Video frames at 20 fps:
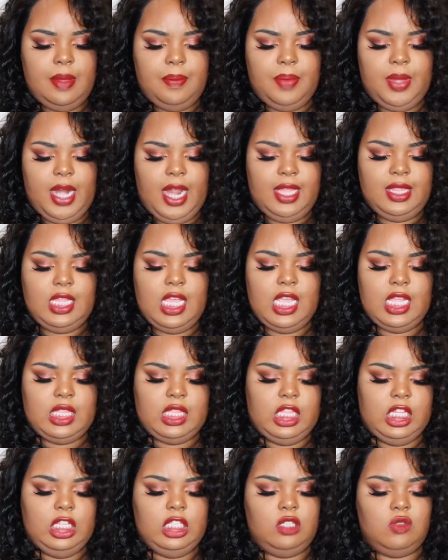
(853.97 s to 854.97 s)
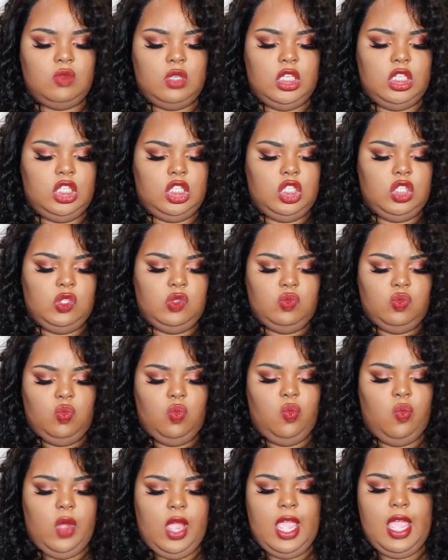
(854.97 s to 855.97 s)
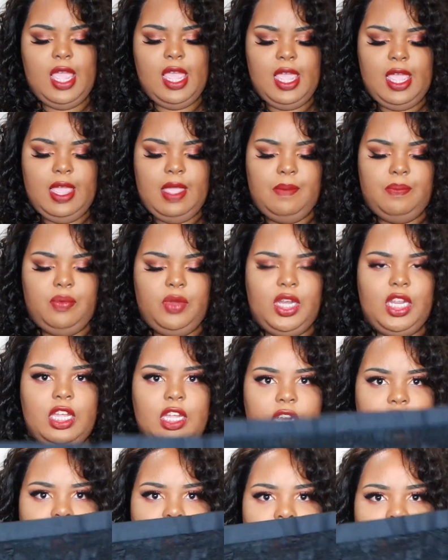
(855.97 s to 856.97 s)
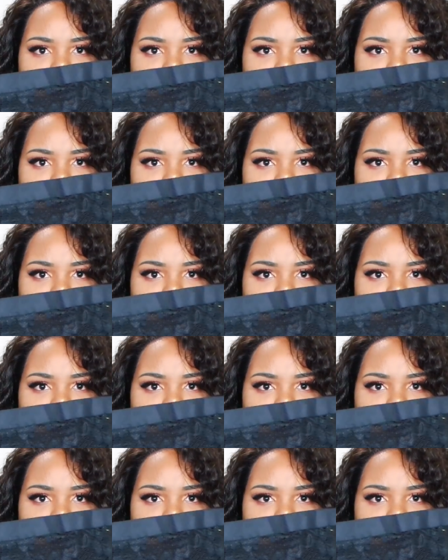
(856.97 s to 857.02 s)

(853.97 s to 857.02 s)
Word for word: but I think this one is just way prettier.